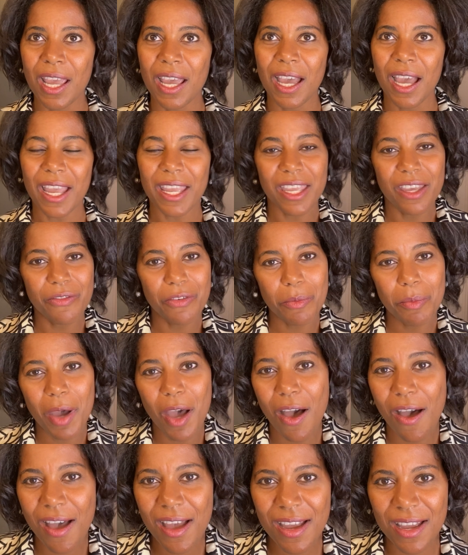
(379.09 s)
I gave him a
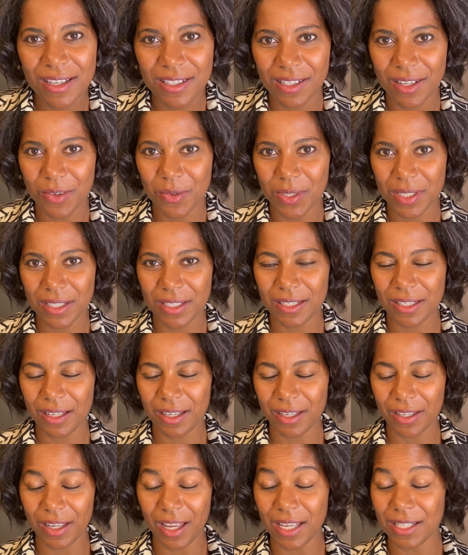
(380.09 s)
hug as I
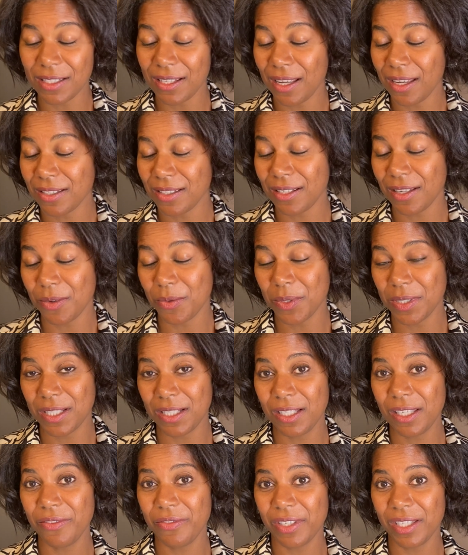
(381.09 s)
was
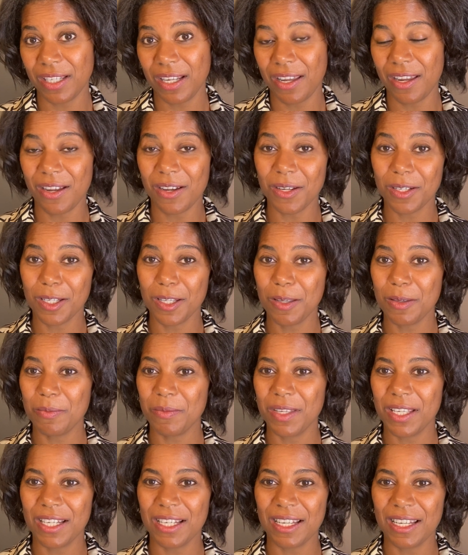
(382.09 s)
leaving. I hugged him,
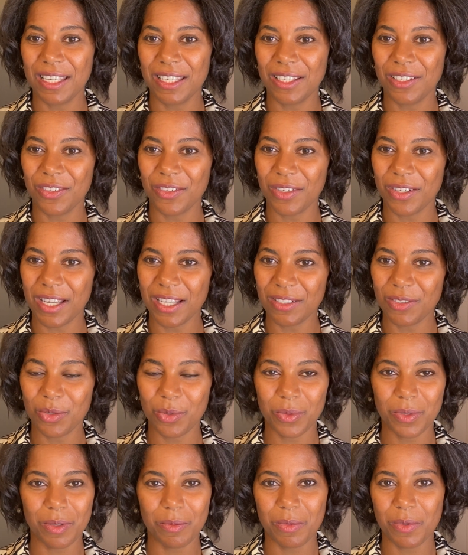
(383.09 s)
and I
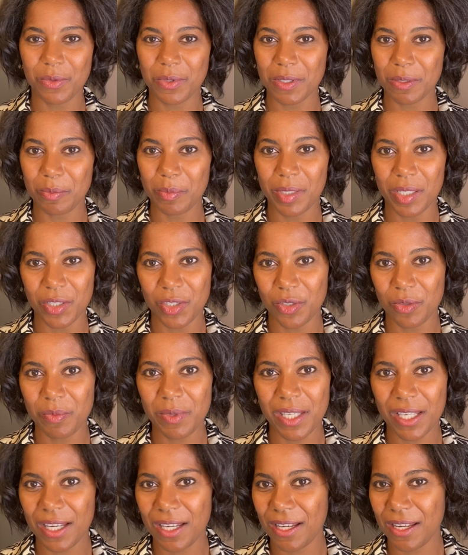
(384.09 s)
told him it was a pleasure
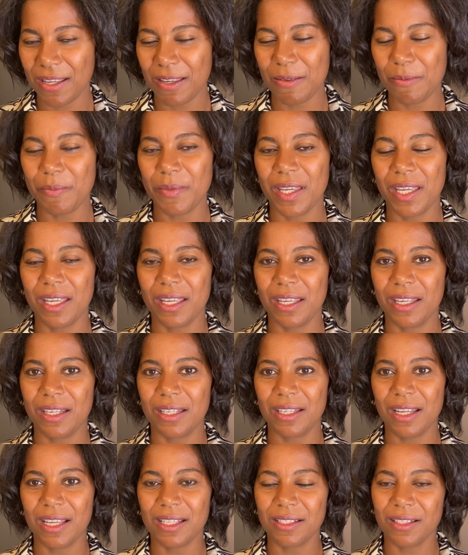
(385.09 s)
meeting him,
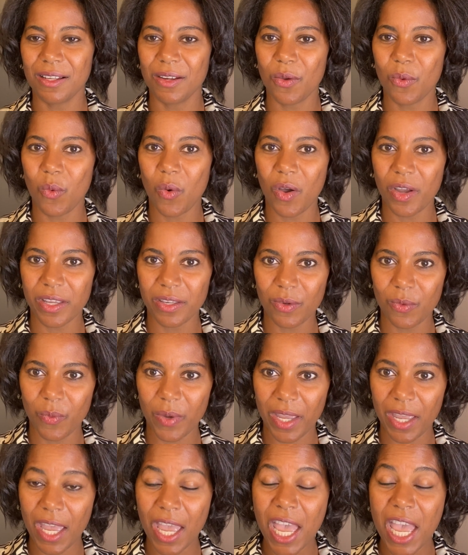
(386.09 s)
and I started walking
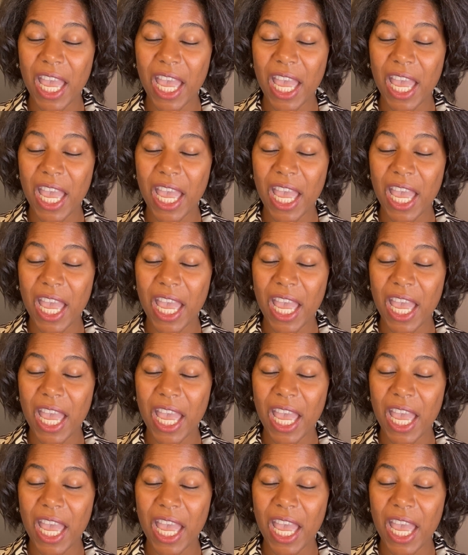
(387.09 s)
away.